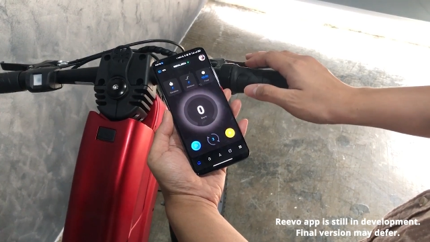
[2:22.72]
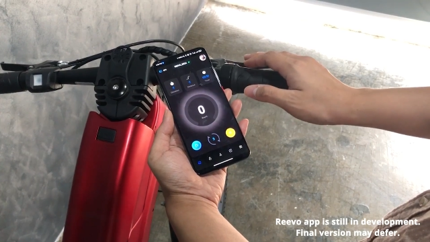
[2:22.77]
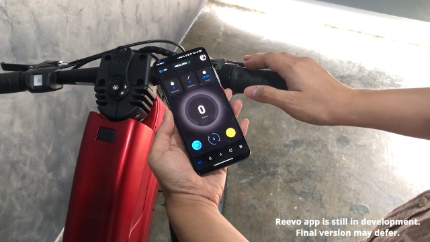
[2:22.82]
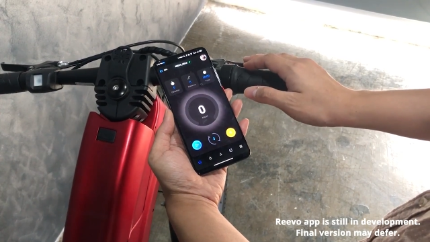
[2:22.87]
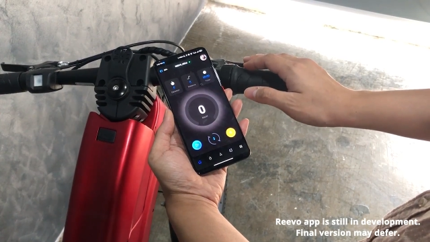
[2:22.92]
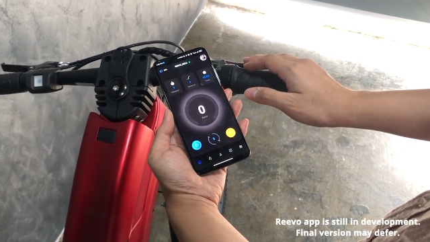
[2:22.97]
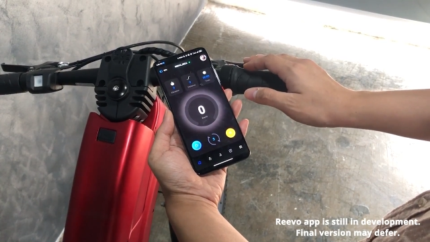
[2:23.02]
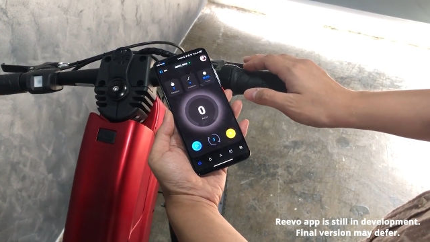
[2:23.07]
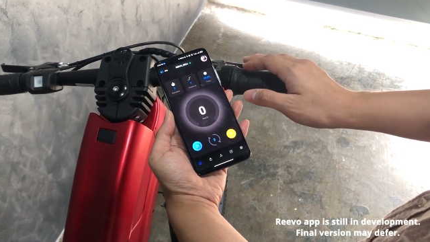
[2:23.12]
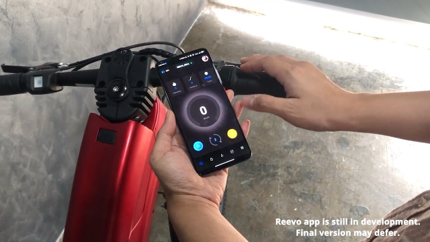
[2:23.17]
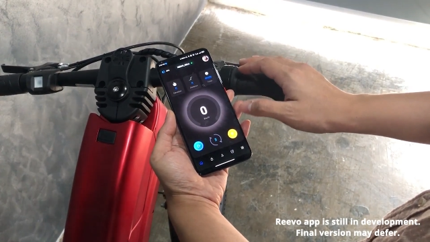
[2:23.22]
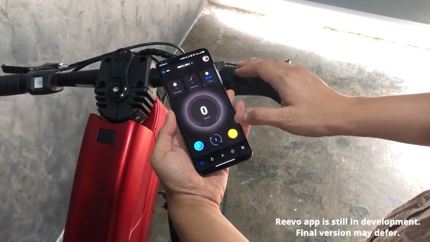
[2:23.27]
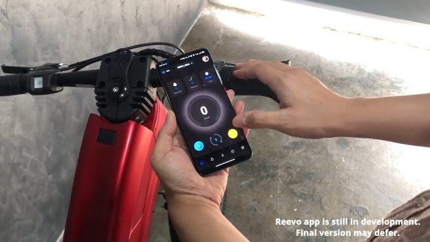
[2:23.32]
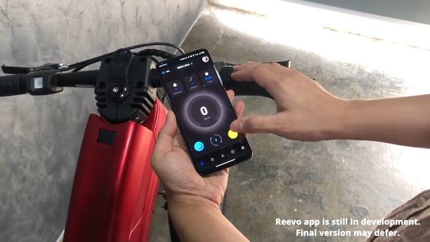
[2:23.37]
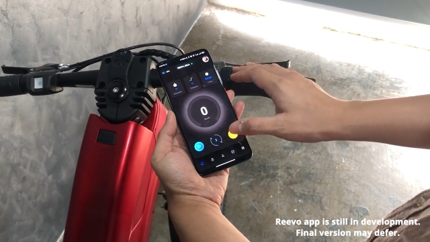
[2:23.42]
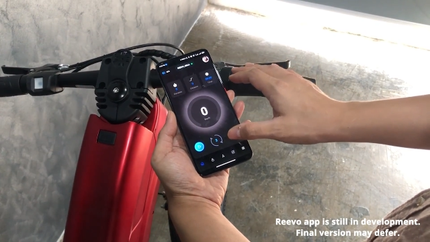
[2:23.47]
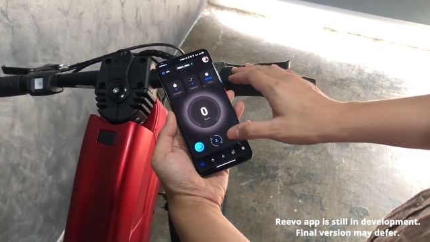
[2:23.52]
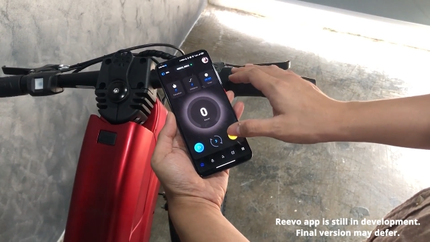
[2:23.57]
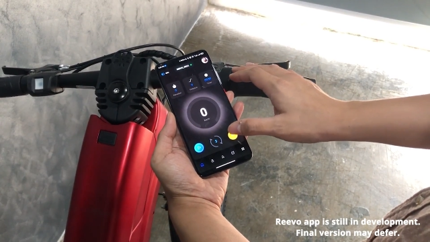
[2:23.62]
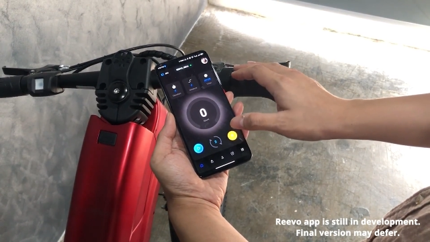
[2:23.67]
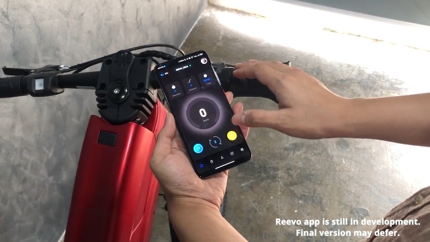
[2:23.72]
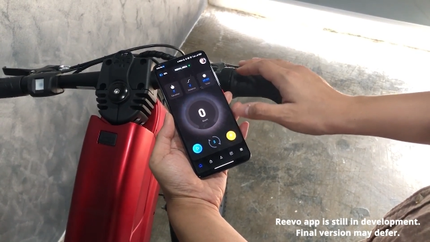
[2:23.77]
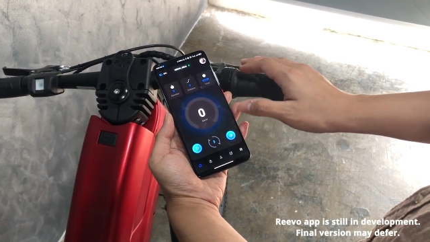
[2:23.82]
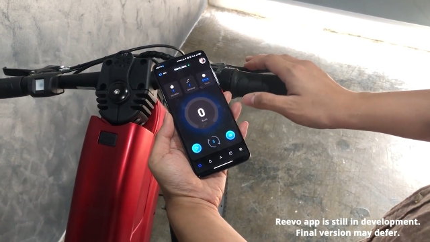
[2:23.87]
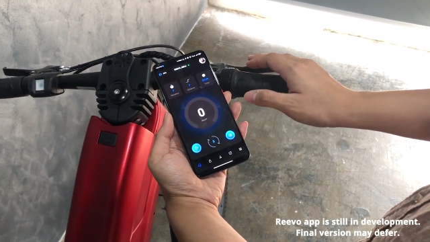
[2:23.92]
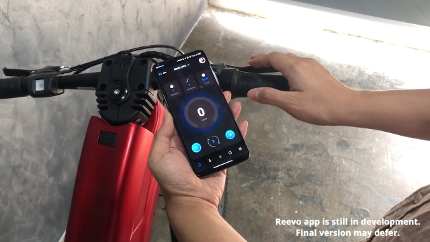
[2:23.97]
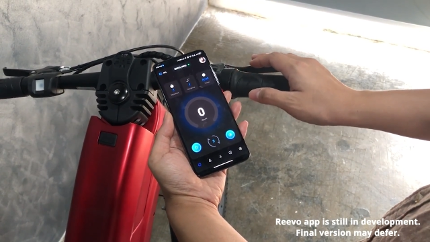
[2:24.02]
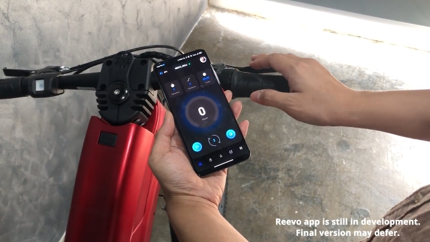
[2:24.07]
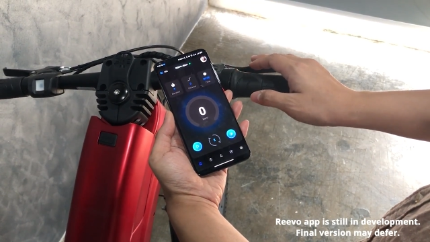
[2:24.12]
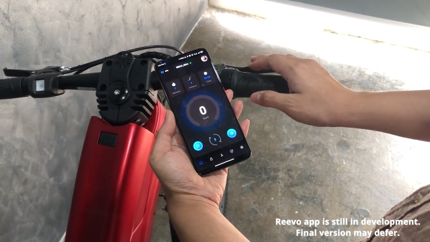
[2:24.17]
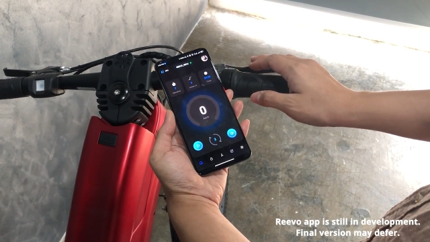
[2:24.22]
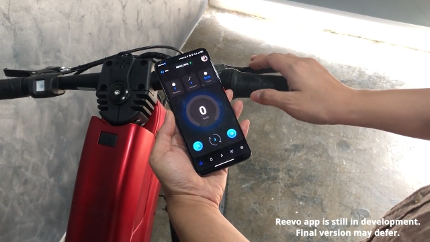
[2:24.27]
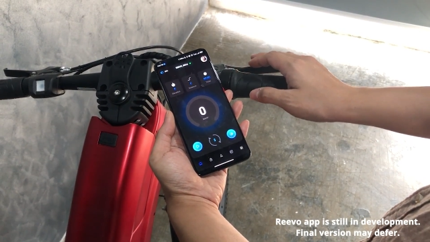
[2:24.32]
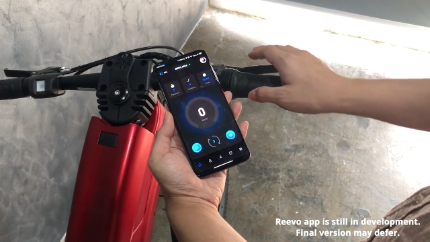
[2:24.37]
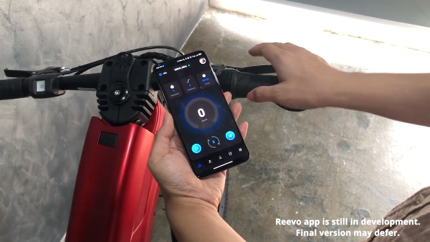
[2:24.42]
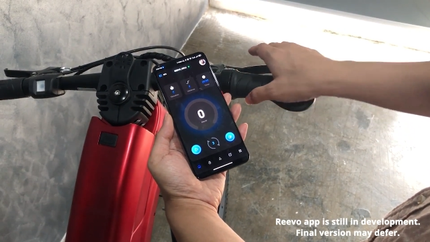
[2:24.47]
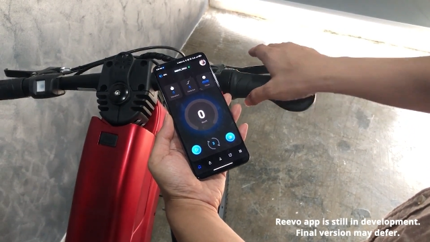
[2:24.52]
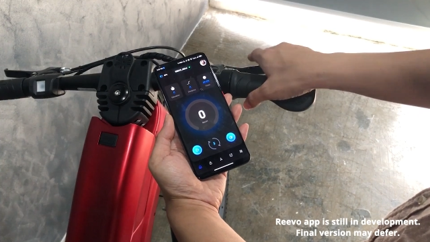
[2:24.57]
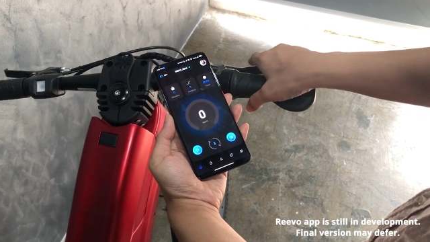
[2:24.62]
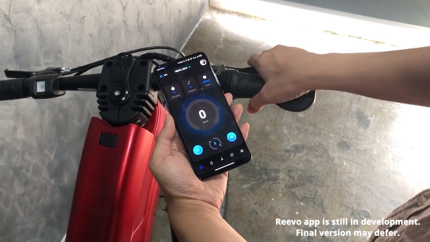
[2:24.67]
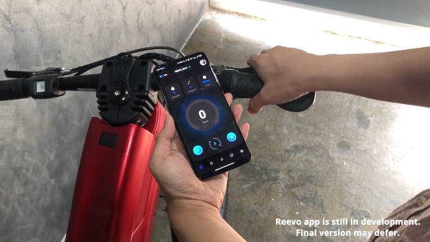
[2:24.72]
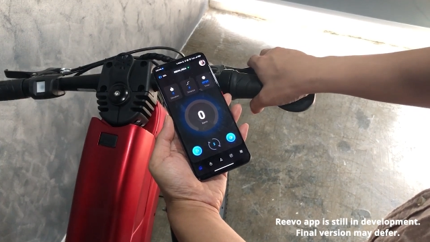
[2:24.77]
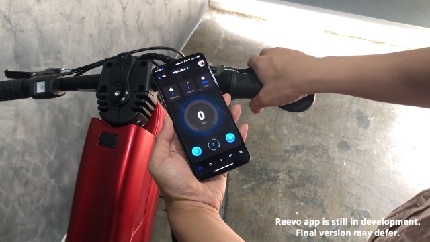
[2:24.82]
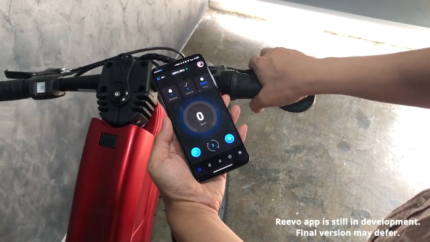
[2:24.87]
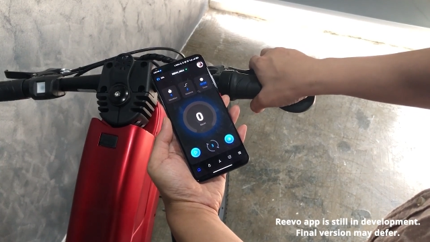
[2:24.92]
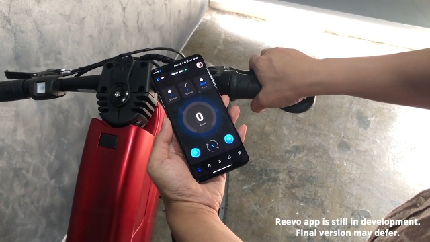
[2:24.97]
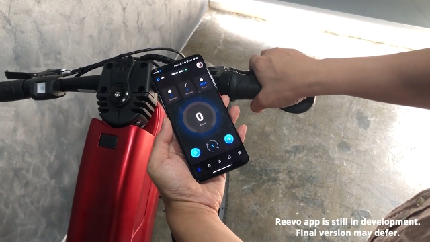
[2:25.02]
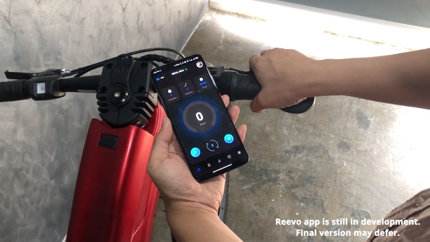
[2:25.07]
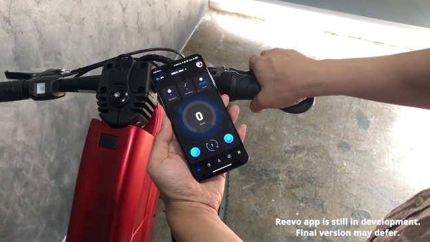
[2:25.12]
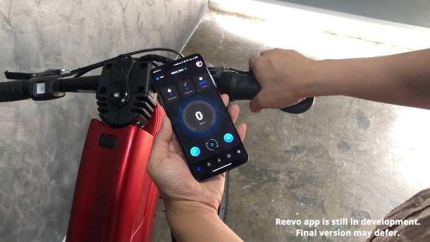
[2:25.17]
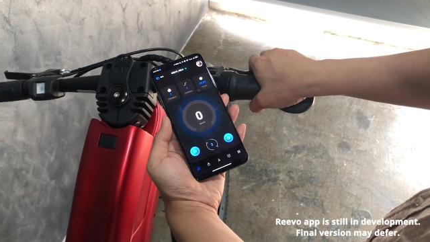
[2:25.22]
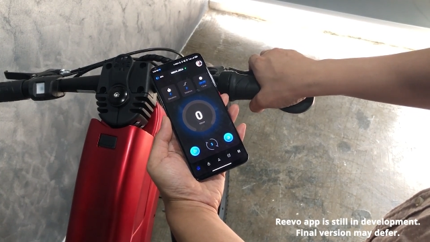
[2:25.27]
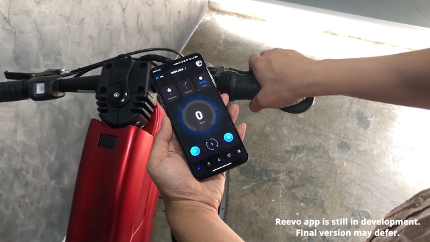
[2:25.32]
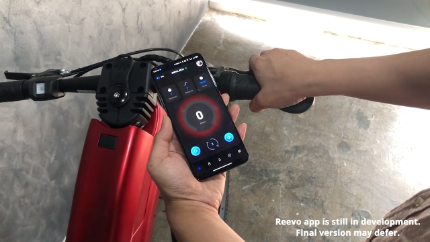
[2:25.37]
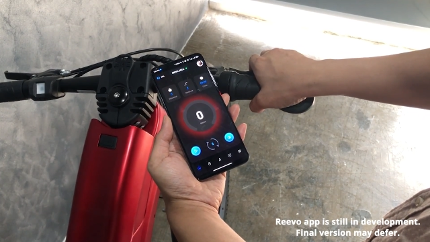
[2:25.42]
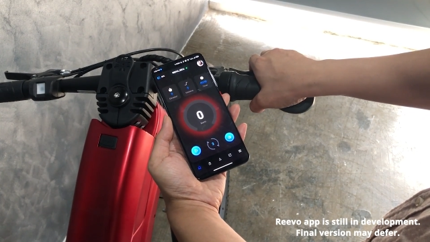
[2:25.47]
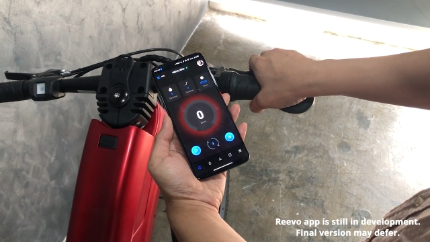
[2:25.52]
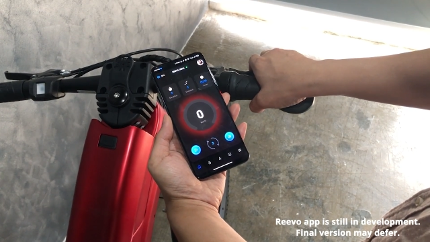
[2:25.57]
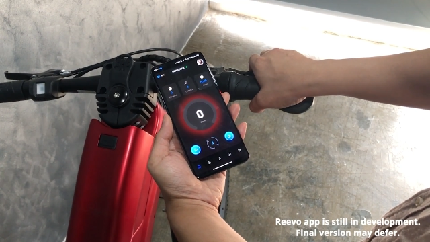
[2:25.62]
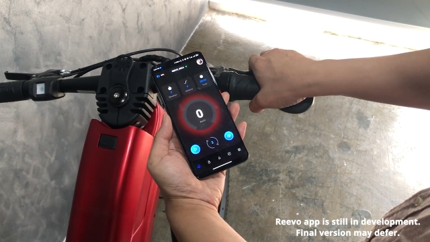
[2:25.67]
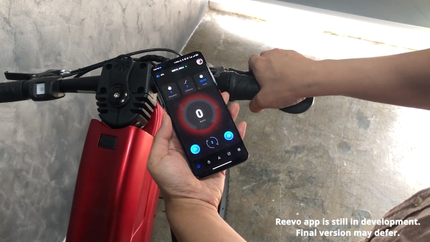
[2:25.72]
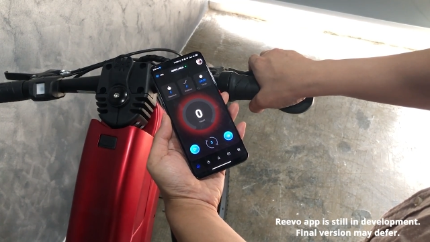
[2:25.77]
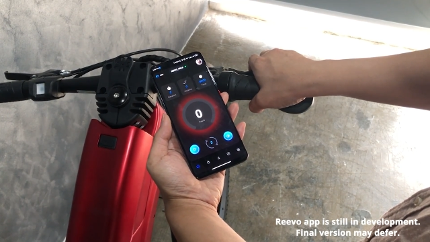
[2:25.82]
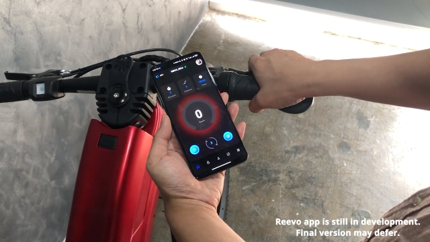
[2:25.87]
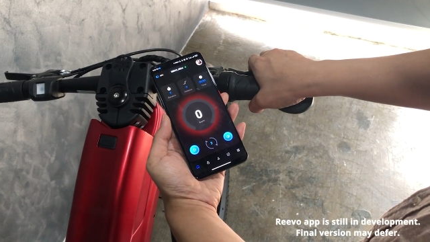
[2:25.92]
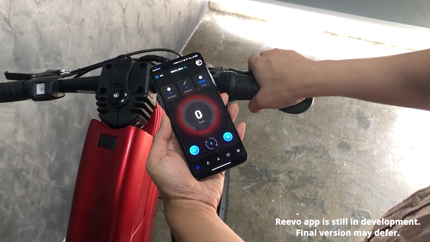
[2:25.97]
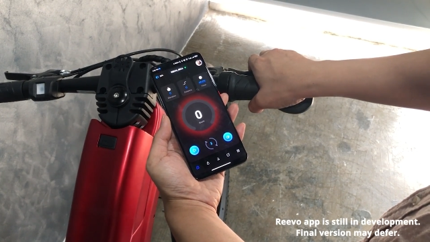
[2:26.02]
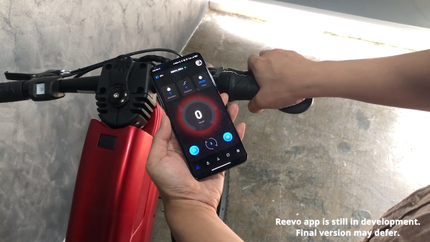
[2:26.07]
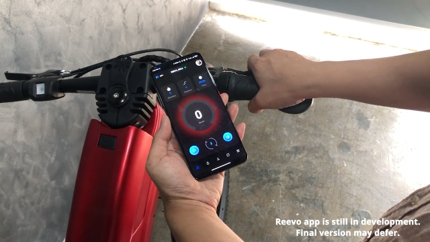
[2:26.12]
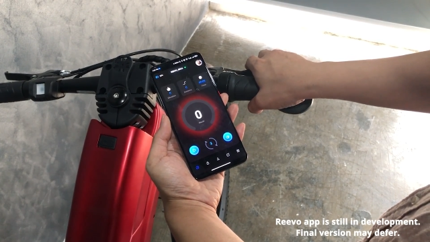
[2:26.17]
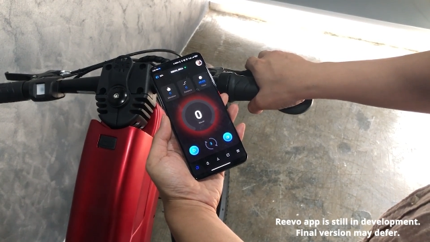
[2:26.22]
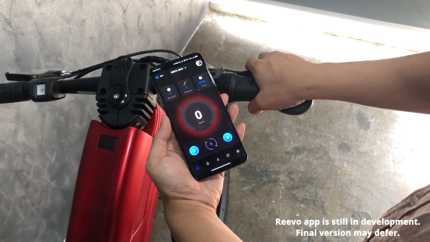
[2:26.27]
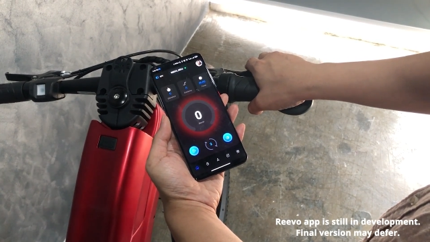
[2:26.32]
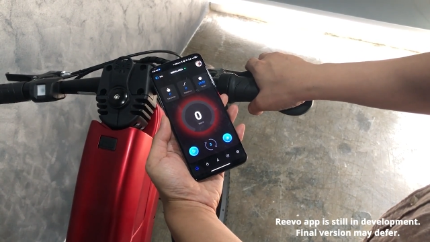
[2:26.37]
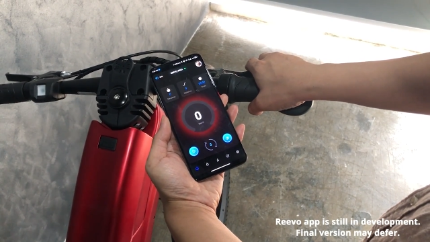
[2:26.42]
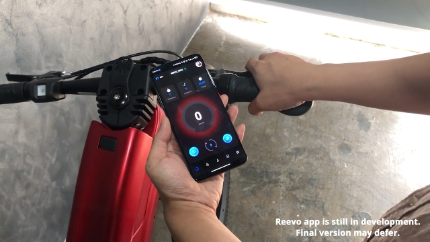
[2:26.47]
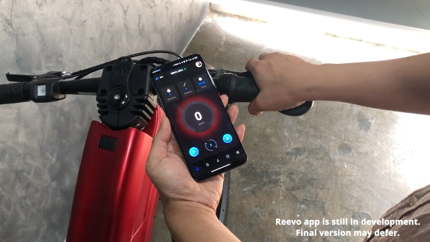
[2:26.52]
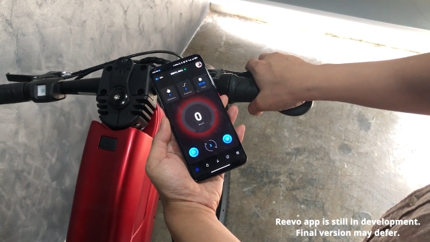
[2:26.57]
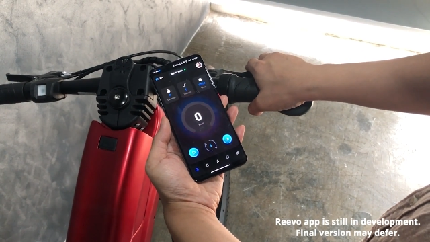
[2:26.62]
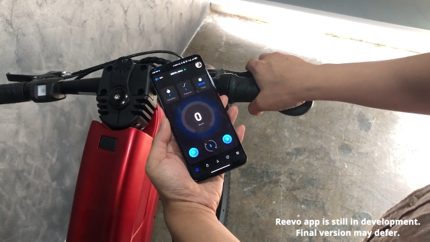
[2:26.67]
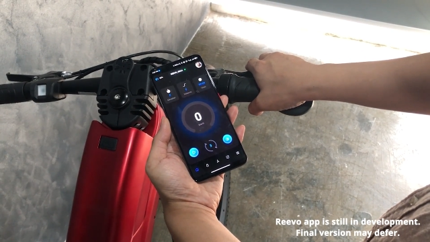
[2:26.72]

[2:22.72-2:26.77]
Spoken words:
Nobody's mouth can be seen.